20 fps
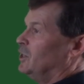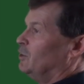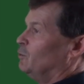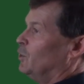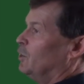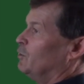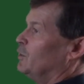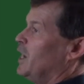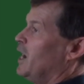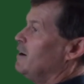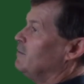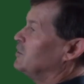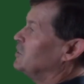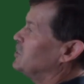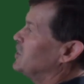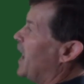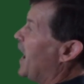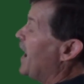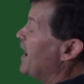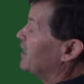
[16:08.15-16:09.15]
what we have
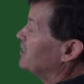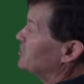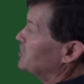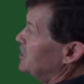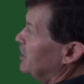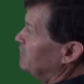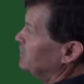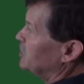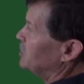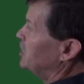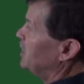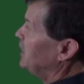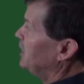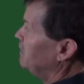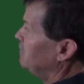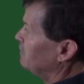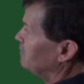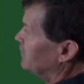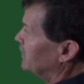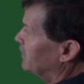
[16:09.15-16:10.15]
is Acts
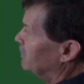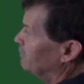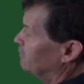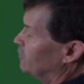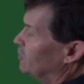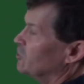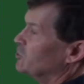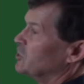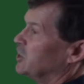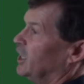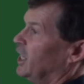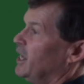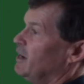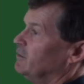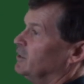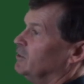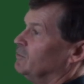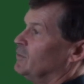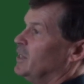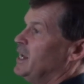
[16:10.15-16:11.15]
17, verse
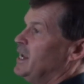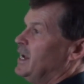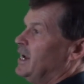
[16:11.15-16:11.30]
11.